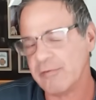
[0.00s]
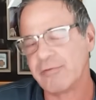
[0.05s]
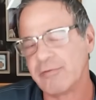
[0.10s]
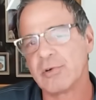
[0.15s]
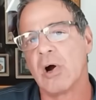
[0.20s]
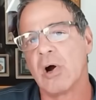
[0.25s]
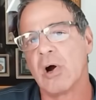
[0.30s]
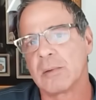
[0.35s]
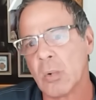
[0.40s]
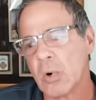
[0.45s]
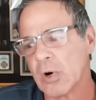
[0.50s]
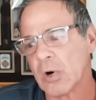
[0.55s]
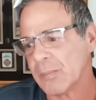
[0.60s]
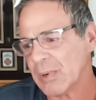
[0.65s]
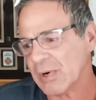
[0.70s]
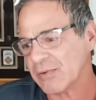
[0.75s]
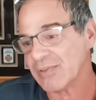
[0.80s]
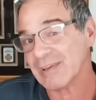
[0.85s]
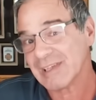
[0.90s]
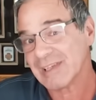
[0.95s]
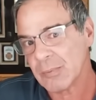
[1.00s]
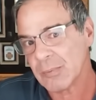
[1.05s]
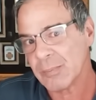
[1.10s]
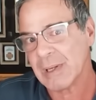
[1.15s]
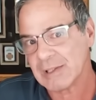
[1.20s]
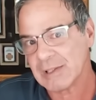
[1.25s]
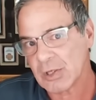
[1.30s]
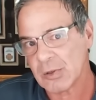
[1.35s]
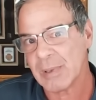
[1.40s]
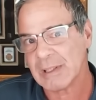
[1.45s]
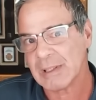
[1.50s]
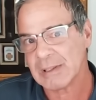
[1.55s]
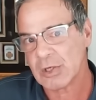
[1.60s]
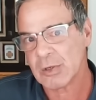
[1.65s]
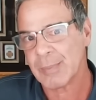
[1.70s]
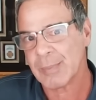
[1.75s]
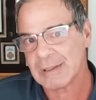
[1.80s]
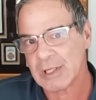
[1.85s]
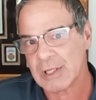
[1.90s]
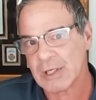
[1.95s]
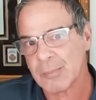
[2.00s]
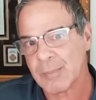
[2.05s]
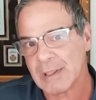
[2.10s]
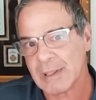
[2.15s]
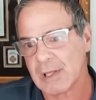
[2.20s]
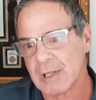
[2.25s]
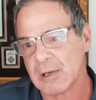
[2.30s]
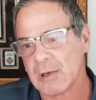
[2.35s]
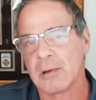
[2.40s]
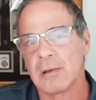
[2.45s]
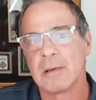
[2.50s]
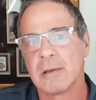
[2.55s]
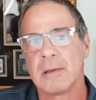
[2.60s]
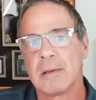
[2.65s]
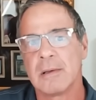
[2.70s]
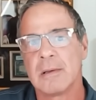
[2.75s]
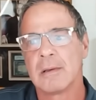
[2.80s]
we've talked more about the little by little by little by little by little.